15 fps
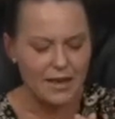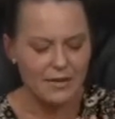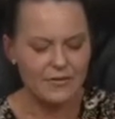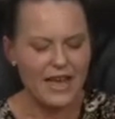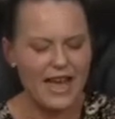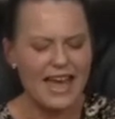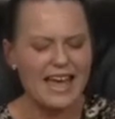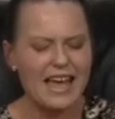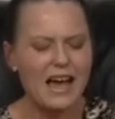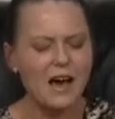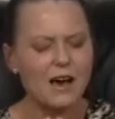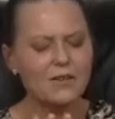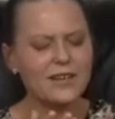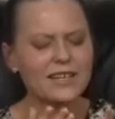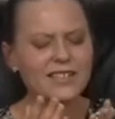They
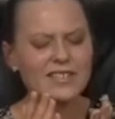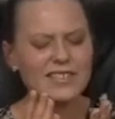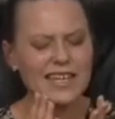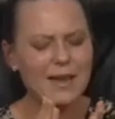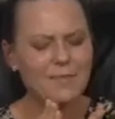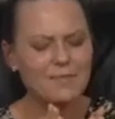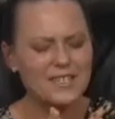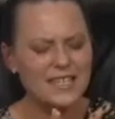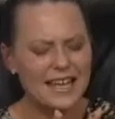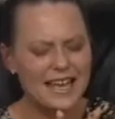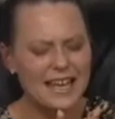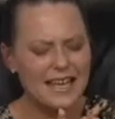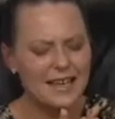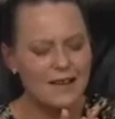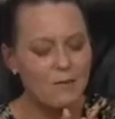are
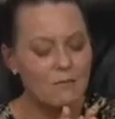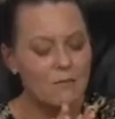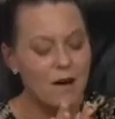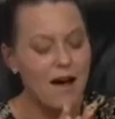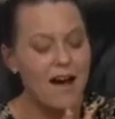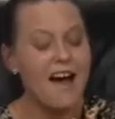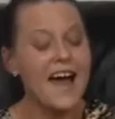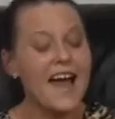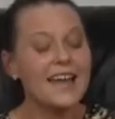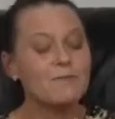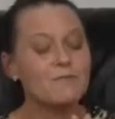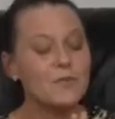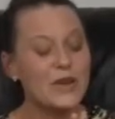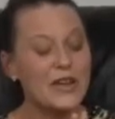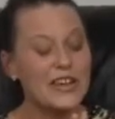accepting my
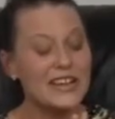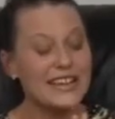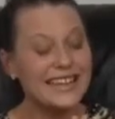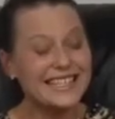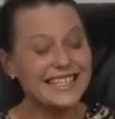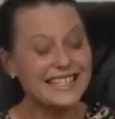being,